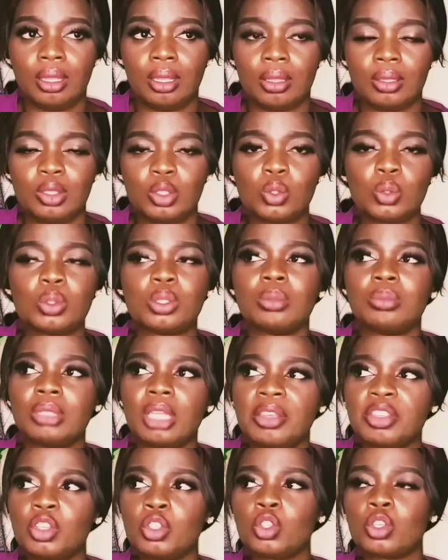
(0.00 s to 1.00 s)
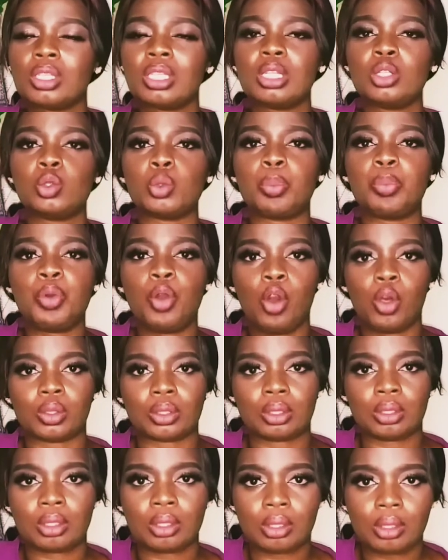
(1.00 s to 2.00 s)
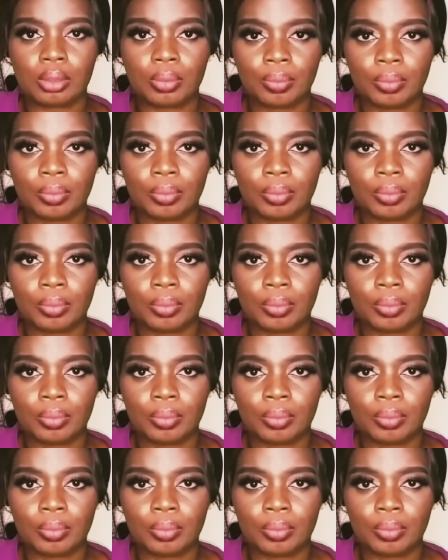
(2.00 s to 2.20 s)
So sometimes you just need to pause,